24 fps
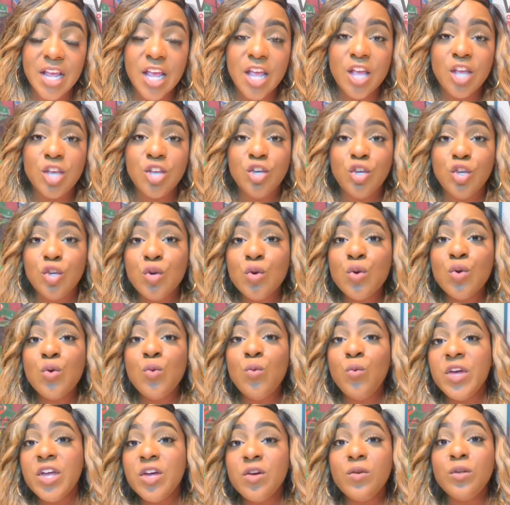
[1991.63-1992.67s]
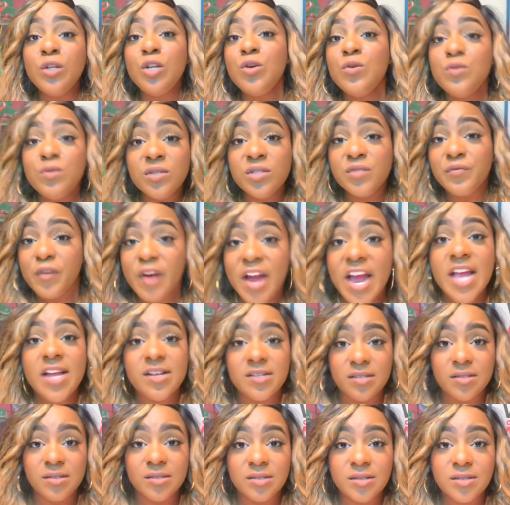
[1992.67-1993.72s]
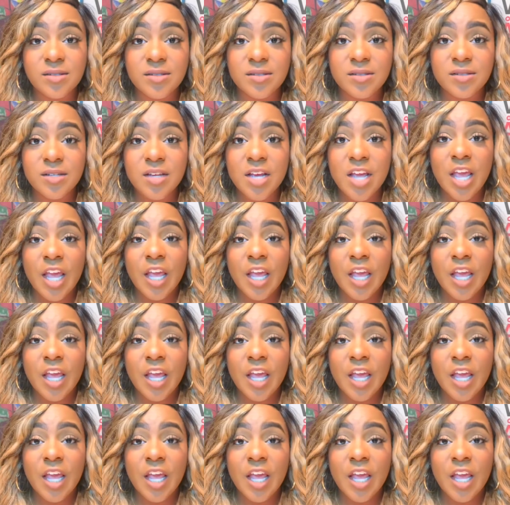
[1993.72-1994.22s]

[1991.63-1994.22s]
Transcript: You will lose friends.